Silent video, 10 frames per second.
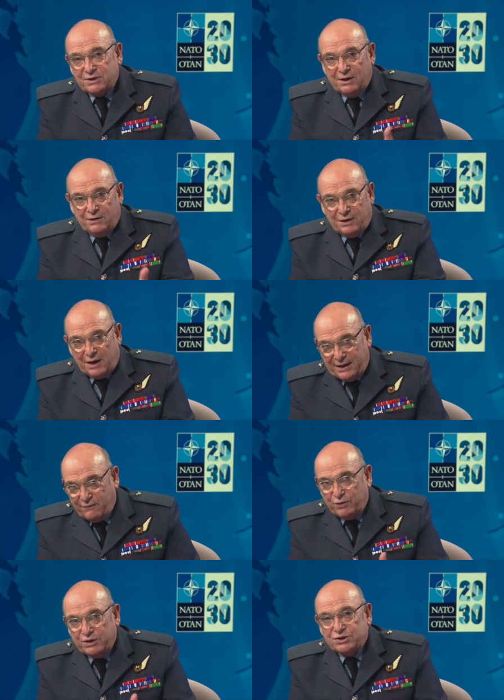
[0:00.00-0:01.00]
like of
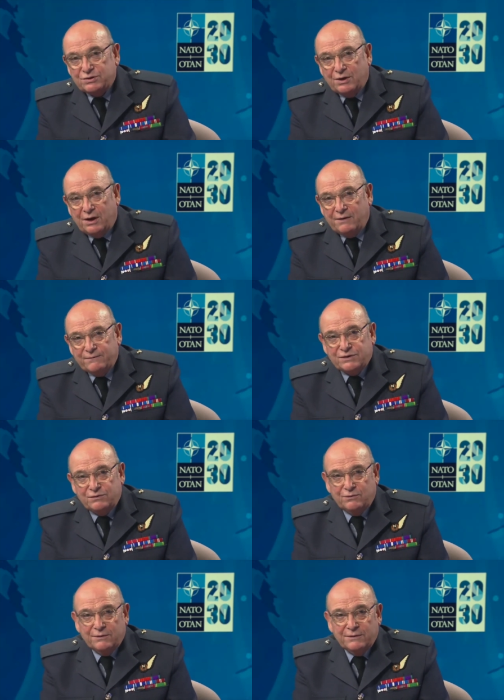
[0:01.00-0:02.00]
which uh, to